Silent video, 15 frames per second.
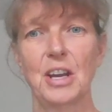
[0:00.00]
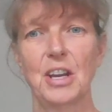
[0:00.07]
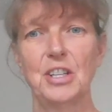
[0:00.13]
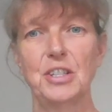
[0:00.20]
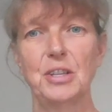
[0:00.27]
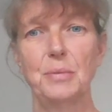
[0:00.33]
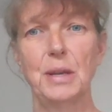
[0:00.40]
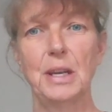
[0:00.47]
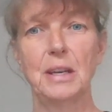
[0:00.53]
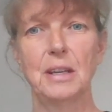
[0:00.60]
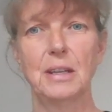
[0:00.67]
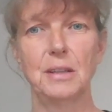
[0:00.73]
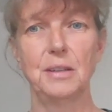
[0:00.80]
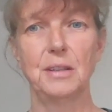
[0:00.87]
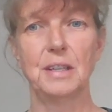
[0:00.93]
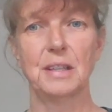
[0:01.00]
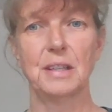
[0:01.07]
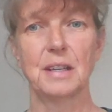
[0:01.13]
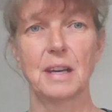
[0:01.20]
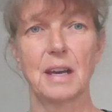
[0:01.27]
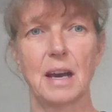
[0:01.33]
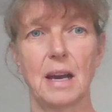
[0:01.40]
Should we include
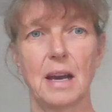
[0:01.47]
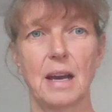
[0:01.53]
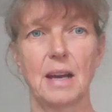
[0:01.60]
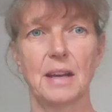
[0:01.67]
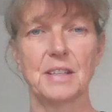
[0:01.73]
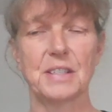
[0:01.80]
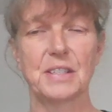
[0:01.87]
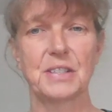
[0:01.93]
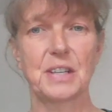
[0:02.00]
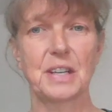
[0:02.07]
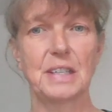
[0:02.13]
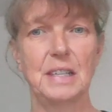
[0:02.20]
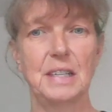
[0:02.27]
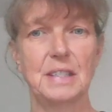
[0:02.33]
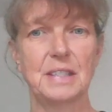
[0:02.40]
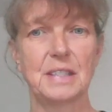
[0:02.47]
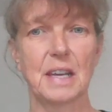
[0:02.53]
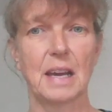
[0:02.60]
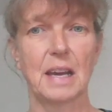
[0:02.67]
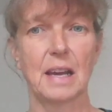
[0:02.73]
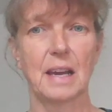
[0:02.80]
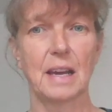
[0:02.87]
studies
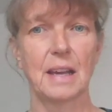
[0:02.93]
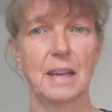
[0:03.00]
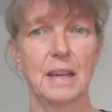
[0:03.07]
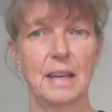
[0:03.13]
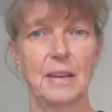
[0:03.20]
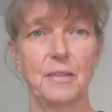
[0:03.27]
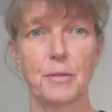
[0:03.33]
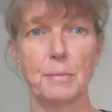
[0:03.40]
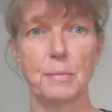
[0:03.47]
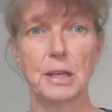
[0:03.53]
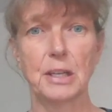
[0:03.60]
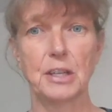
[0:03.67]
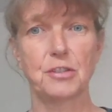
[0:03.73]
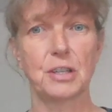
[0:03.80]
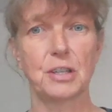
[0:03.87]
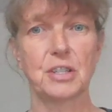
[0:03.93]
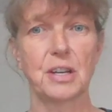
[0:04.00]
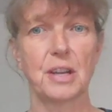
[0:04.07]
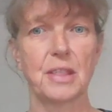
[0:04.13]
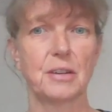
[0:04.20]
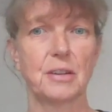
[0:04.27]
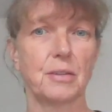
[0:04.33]
from the
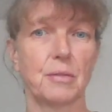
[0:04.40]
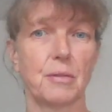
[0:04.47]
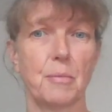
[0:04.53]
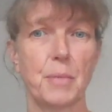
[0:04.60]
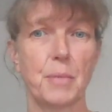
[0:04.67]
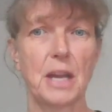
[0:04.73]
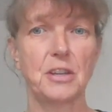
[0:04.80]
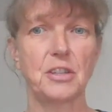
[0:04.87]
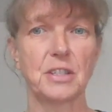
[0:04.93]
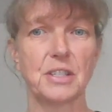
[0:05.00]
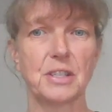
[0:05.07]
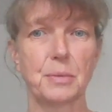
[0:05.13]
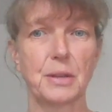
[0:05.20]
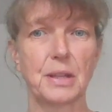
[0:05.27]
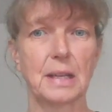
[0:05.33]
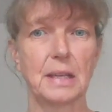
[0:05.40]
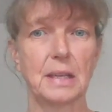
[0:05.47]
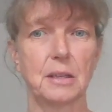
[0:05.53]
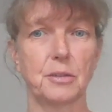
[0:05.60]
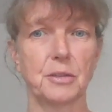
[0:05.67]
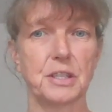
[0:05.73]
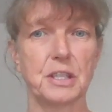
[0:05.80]
literature that are on patients with
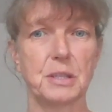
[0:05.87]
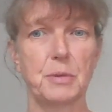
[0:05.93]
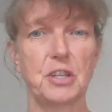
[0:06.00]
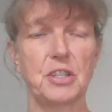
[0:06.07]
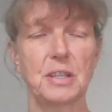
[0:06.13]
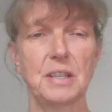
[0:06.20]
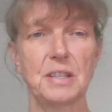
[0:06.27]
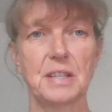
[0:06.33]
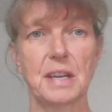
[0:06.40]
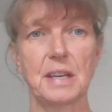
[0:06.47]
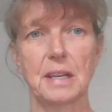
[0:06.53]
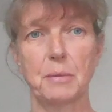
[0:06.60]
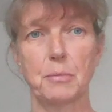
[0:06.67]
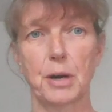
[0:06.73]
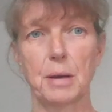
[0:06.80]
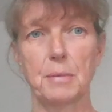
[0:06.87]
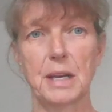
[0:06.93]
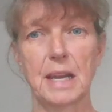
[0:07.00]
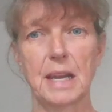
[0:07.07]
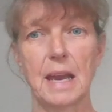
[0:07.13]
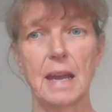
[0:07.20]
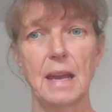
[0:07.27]
clinical suspicion attending primary
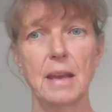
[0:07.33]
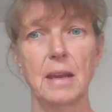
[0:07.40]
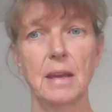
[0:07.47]
care?